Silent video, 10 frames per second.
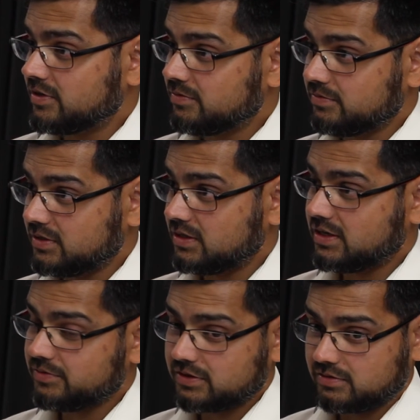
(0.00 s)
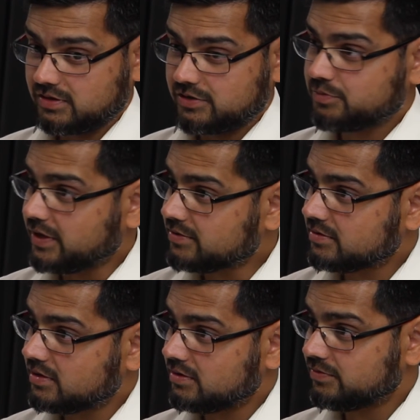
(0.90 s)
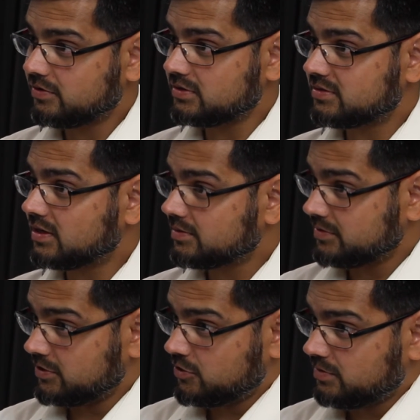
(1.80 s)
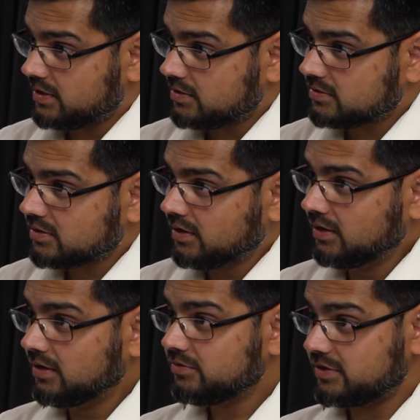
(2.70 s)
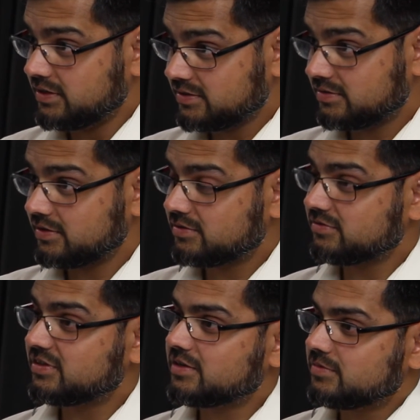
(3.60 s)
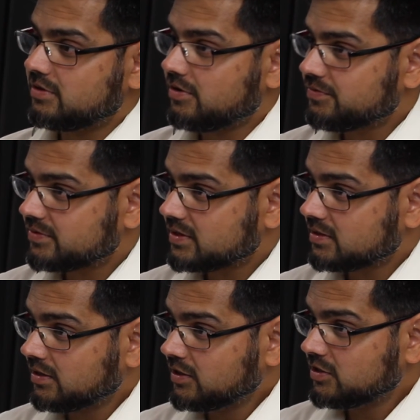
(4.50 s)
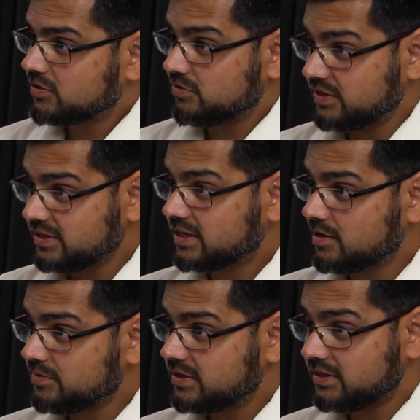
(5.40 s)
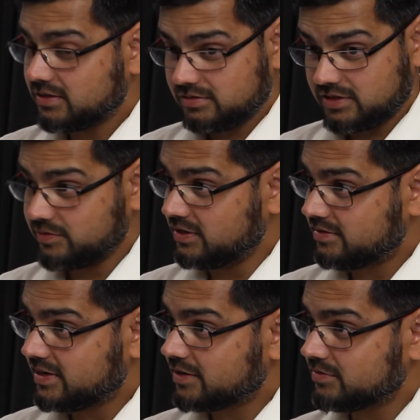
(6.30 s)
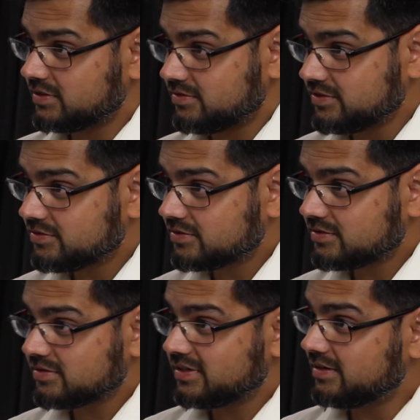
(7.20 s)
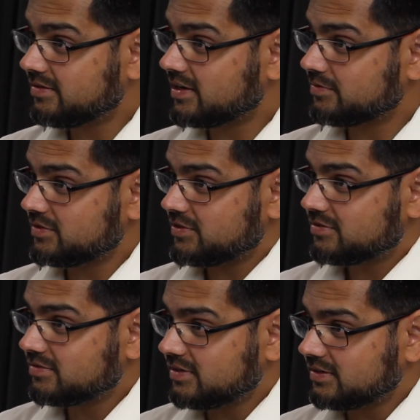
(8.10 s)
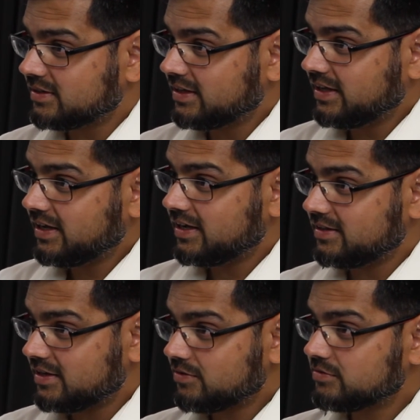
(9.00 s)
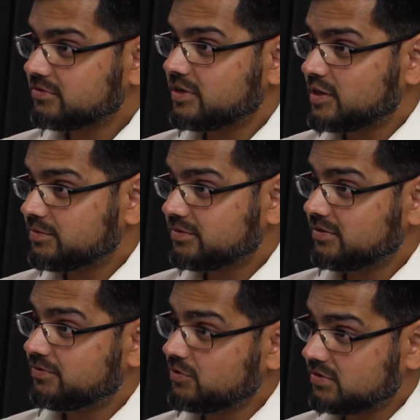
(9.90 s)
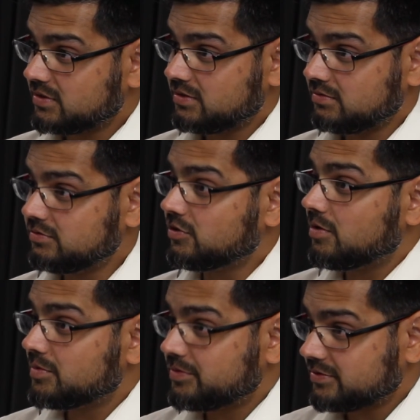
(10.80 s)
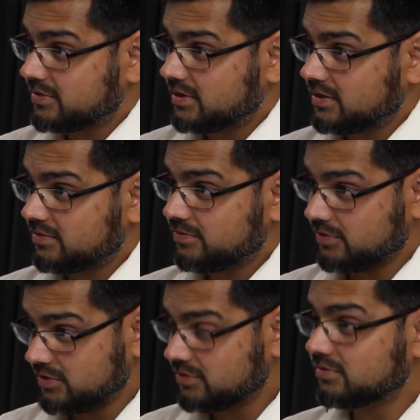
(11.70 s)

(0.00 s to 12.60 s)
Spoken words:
when we have actually space here for startup incubators, for industries to set up their offices. So when they come in, they will interact with the researchers, they interact with the students, and that also helps in future job opportunities for the